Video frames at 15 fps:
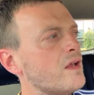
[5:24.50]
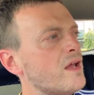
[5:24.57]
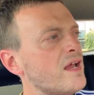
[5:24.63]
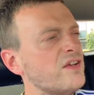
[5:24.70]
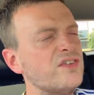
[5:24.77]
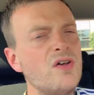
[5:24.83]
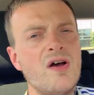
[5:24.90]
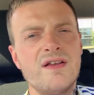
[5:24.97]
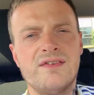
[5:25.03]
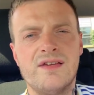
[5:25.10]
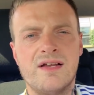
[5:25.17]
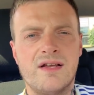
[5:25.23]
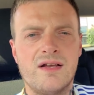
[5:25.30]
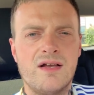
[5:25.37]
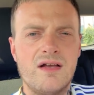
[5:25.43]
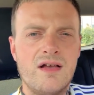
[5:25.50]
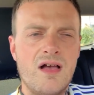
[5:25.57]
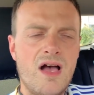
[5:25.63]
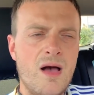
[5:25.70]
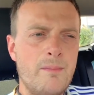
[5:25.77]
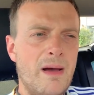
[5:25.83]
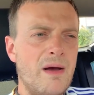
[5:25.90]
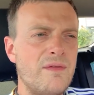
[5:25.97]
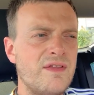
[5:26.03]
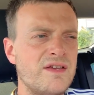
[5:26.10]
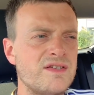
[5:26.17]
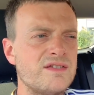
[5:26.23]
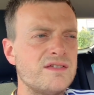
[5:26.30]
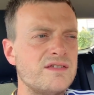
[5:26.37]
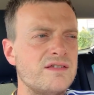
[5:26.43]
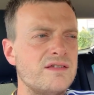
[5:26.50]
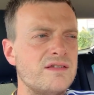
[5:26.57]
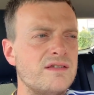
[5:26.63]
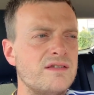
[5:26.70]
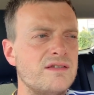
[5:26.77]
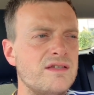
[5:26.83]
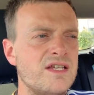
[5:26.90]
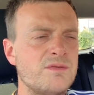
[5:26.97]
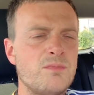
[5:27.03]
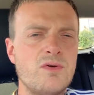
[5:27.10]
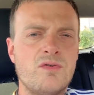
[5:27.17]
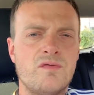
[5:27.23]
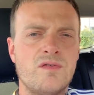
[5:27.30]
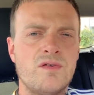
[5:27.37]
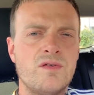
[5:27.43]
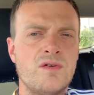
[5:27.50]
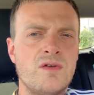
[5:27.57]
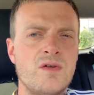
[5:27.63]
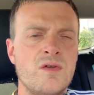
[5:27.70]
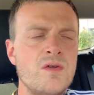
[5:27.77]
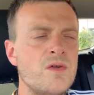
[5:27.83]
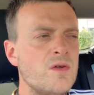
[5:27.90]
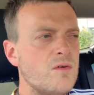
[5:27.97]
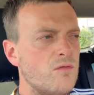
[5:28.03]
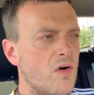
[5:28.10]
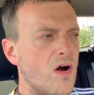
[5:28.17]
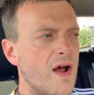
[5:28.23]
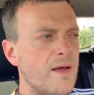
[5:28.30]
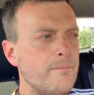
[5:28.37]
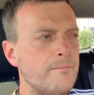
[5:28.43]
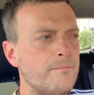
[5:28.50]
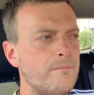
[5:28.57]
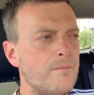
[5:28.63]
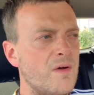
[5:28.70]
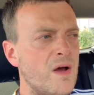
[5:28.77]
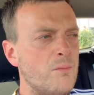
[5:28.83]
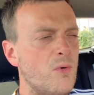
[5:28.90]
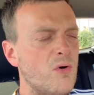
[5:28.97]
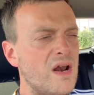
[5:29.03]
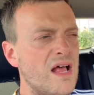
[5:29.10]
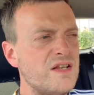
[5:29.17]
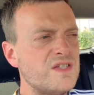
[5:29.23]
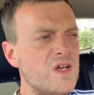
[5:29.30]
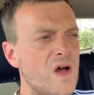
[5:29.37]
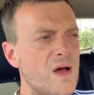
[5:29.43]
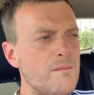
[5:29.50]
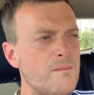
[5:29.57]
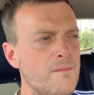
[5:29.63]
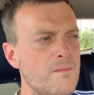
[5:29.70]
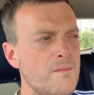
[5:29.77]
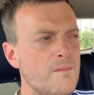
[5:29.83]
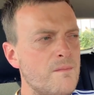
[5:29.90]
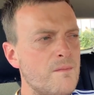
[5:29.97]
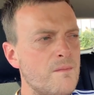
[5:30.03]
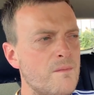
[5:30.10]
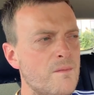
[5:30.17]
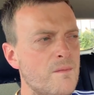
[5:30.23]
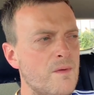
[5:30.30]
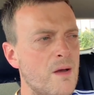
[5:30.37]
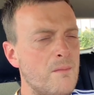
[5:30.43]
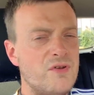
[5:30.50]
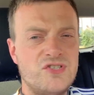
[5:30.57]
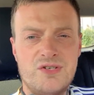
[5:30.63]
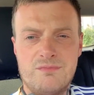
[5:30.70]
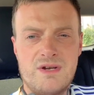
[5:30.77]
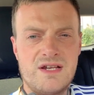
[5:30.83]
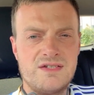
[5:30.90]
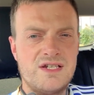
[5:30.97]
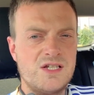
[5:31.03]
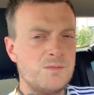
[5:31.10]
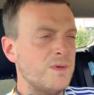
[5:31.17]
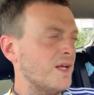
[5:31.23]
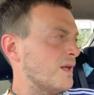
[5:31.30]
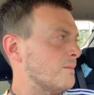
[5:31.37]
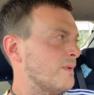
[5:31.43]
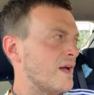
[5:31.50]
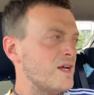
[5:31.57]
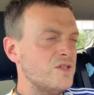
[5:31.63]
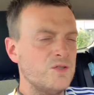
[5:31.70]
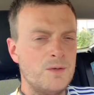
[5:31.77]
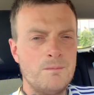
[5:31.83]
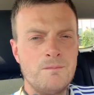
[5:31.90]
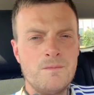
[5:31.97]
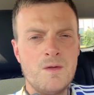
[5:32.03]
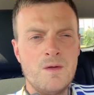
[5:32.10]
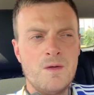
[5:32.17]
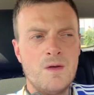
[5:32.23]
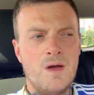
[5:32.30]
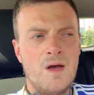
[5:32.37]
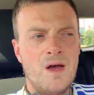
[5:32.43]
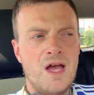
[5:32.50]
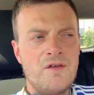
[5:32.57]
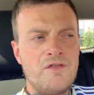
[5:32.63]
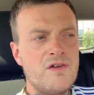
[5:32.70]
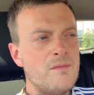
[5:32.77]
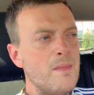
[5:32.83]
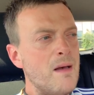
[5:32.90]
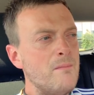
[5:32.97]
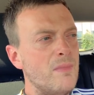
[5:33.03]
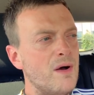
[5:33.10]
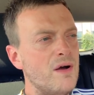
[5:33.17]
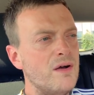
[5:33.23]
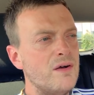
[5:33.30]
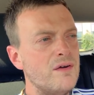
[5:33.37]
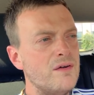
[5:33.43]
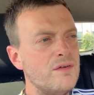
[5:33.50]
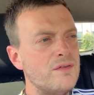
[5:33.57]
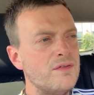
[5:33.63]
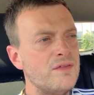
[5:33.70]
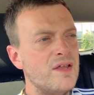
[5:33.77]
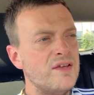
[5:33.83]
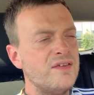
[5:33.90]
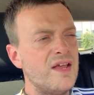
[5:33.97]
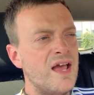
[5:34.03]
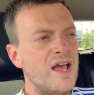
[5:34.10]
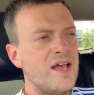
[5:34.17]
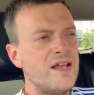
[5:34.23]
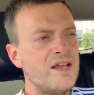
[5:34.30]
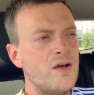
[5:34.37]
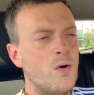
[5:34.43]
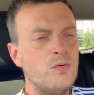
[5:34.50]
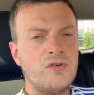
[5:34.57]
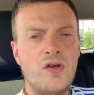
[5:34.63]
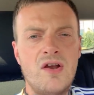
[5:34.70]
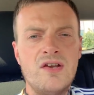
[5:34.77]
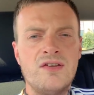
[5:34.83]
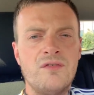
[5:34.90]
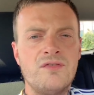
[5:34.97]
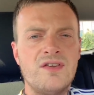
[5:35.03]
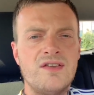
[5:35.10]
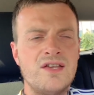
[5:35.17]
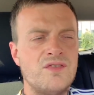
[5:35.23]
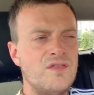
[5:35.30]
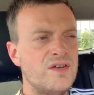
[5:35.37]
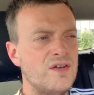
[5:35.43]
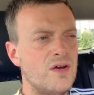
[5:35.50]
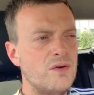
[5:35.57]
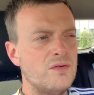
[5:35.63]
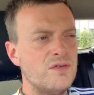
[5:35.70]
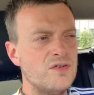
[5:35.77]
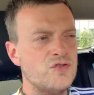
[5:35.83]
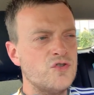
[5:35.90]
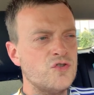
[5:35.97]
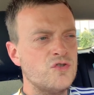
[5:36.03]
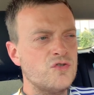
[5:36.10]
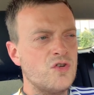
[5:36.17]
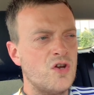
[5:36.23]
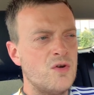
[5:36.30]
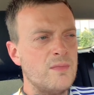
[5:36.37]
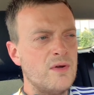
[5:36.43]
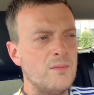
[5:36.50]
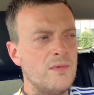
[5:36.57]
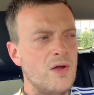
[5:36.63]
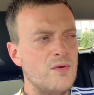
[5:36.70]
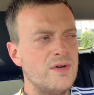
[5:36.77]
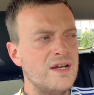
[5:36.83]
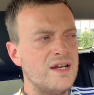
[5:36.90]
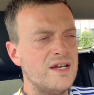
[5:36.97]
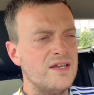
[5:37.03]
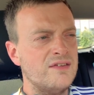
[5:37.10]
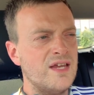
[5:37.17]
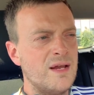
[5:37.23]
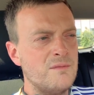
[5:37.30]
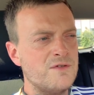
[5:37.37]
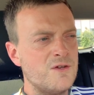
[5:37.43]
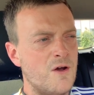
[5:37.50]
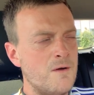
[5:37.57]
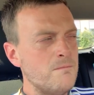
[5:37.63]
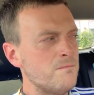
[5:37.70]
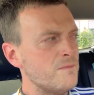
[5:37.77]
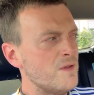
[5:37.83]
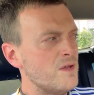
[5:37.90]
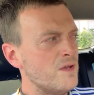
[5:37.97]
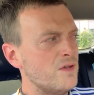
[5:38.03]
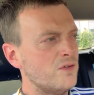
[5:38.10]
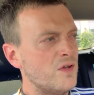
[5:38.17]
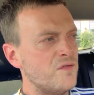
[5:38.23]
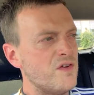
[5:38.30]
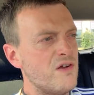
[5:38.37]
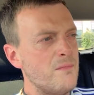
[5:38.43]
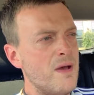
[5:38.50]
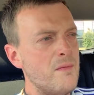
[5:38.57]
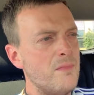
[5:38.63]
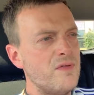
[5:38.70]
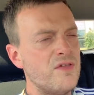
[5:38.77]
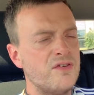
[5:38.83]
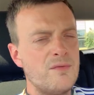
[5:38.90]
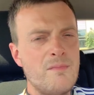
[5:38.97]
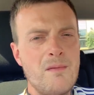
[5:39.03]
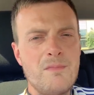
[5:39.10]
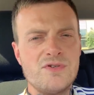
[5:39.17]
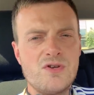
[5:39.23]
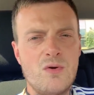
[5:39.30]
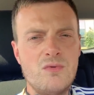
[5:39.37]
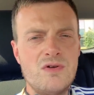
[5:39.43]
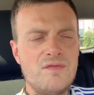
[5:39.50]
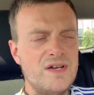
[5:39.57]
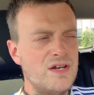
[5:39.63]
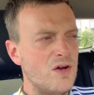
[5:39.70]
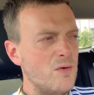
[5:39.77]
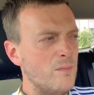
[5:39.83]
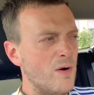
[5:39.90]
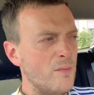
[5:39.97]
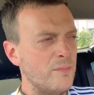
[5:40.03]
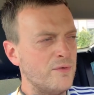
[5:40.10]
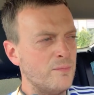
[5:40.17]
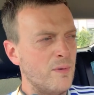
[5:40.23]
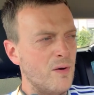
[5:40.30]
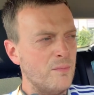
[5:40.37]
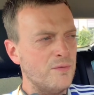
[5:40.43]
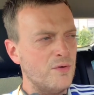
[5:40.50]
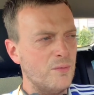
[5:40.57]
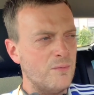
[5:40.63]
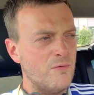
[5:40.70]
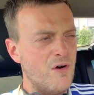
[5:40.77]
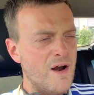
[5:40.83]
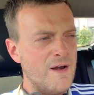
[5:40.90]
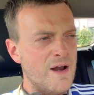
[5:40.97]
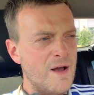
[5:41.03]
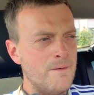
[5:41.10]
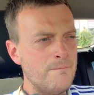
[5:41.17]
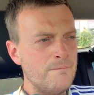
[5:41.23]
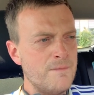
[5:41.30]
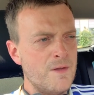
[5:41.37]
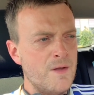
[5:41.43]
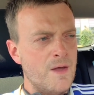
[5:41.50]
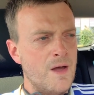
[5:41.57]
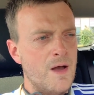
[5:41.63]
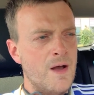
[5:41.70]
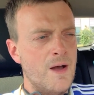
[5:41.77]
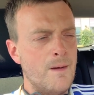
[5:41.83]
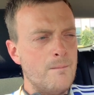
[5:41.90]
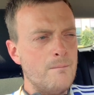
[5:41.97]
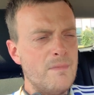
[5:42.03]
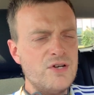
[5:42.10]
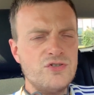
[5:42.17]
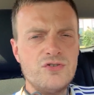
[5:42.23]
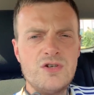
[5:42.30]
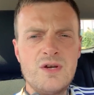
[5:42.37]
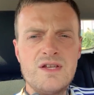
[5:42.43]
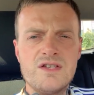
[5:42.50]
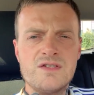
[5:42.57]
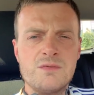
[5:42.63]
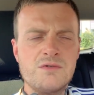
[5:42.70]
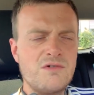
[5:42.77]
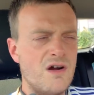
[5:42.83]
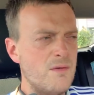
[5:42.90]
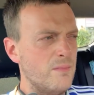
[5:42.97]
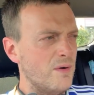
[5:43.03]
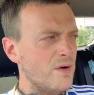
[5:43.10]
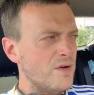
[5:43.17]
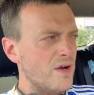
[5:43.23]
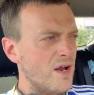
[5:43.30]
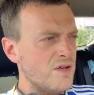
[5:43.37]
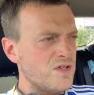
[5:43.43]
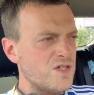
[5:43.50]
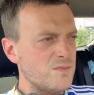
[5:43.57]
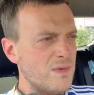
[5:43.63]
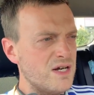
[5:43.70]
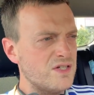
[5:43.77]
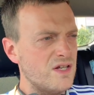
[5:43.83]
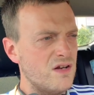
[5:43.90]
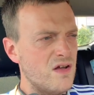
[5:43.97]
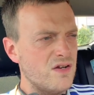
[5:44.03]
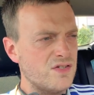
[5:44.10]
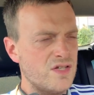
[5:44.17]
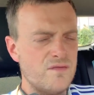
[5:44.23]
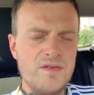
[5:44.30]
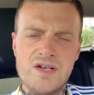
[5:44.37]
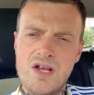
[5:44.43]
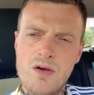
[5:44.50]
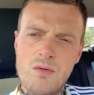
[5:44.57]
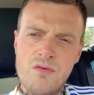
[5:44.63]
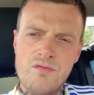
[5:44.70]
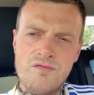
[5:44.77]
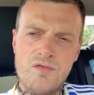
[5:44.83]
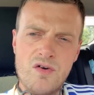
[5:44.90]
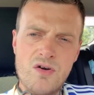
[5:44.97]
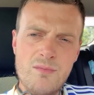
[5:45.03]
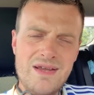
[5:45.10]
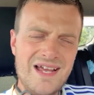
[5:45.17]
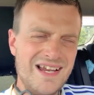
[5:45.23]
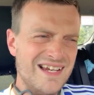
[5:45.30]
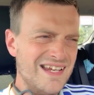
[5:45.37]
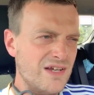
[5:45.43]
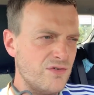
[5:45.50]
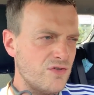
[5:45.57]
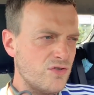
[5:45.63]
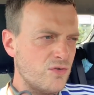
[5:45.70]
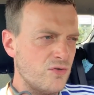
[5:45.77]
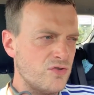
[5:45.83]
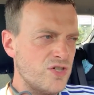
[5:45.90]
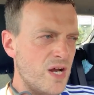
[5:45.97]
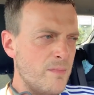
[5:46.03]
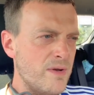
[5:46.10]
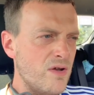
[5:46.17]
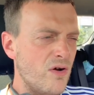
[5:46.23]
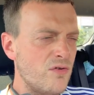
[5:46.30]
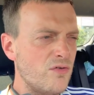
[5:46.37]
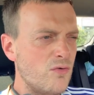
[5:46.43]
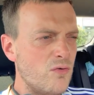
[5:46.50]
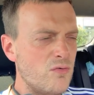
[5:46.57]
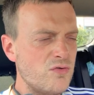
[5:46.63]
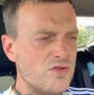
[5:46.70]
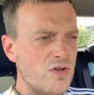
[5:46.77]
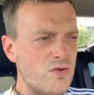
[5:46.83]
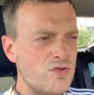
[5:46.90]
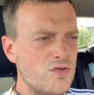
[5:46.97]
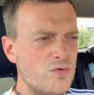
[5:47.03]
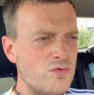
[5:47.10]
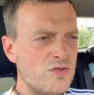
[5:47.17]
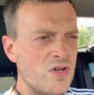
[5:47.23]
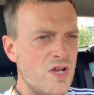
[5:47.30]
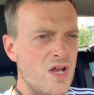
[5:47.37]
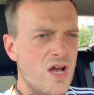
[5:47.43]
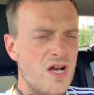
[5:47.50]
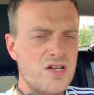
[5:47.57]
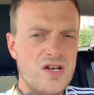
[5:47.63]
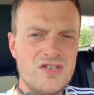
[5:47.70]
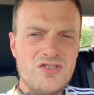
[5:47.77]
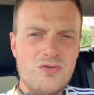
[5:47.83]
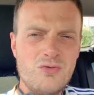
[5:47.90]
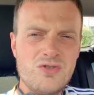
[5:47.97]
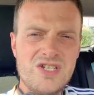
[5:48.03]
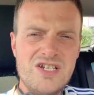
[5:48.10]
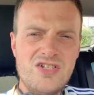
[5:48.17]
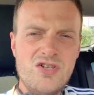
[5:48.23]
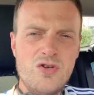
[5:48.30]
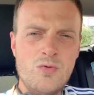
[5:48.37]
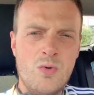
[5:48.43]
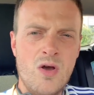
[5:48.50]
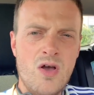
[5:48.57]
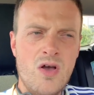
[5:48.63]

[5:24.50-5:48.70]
exciting about this move. Right, I'm all out of time. I'm at gymnastics picking Paige up. If you remember, there's a alternative to this video that's just going to be uploaded at the same time. So if you remember, there's a members only video popped up right now. Make sure you hit the subscribe button and smash the likes on the video, and follow me at Lee_Chappy on all socials, and I shall see you